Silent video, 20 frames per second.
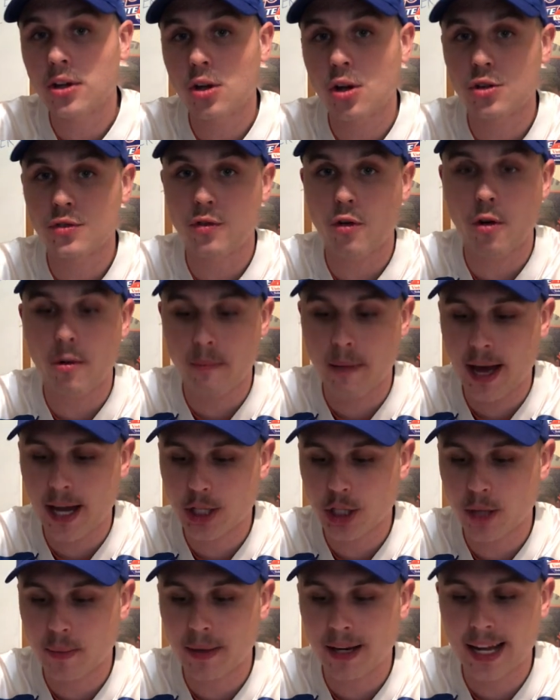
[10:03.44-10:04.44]
close-fought
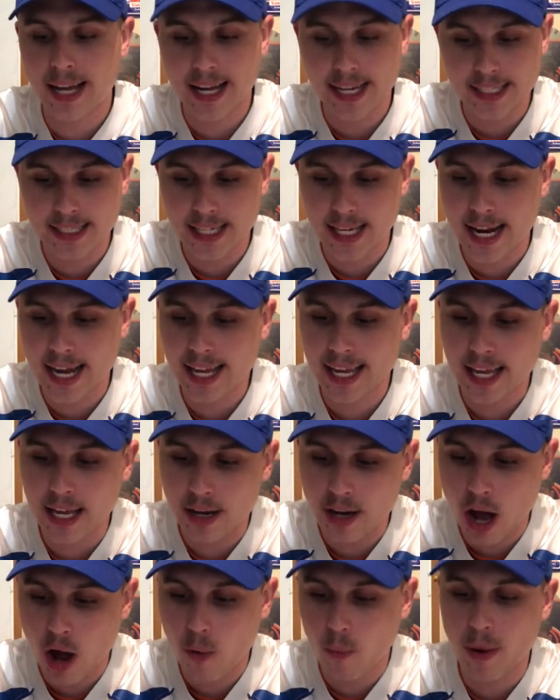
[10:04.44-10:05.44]
matchup. And like I said, I
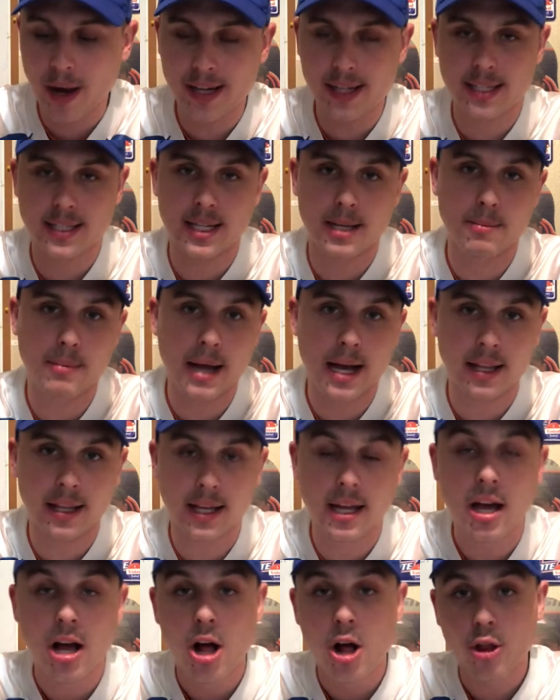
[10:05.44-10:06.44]
cannot wait to see
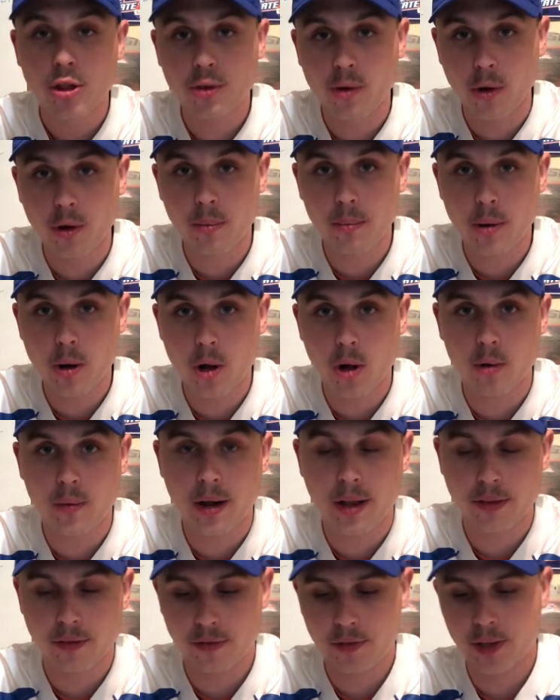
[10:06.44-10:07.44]
Bailey throw the ball
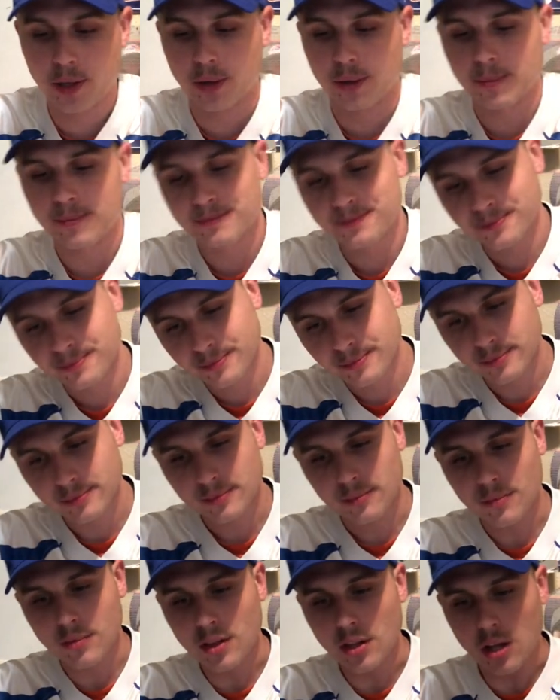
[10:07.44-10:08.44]
around the field
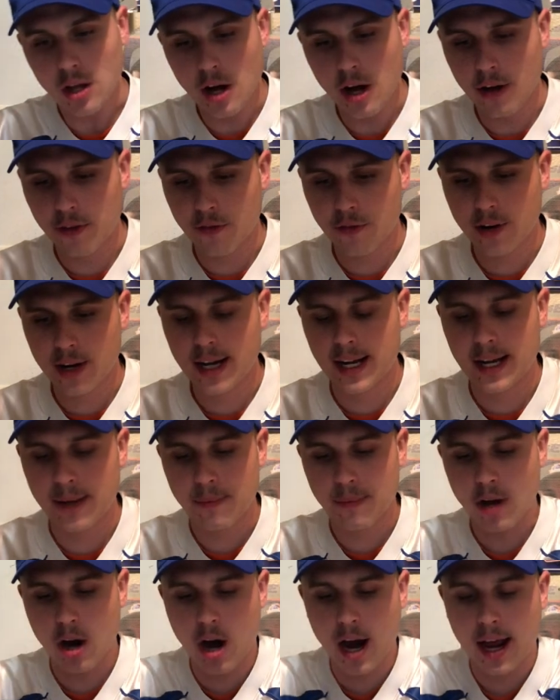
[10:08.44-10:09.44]
on Friday.
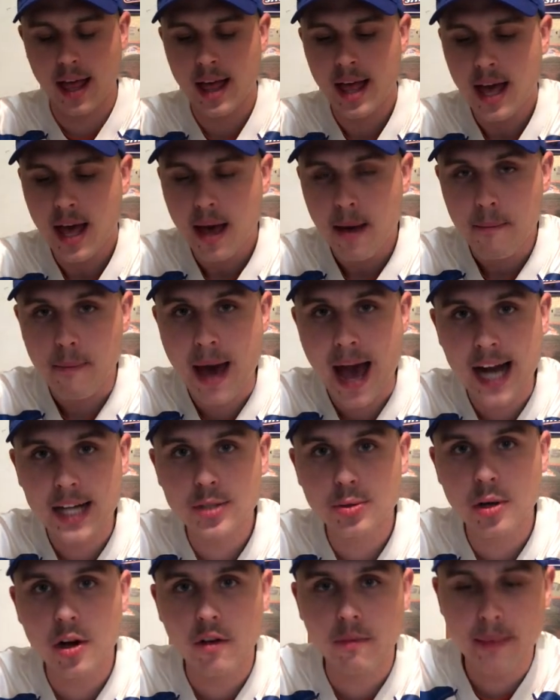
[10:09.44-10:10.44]
All right,
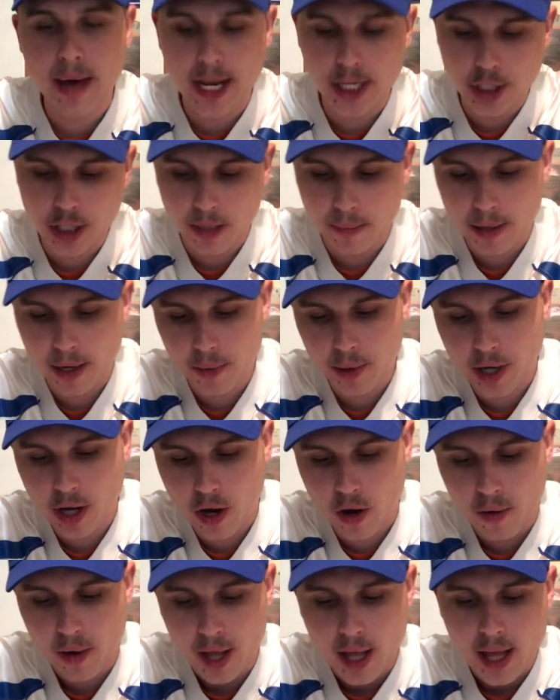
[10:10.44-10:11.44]
Pac-12 matchup. Here we
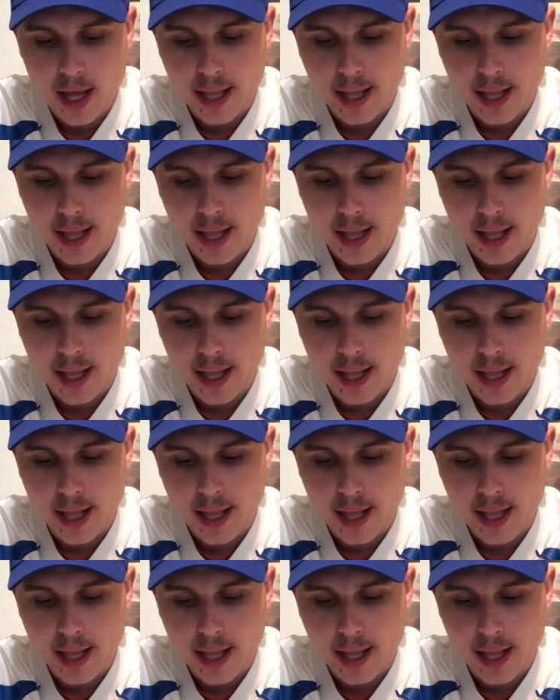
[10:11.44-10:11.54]
go.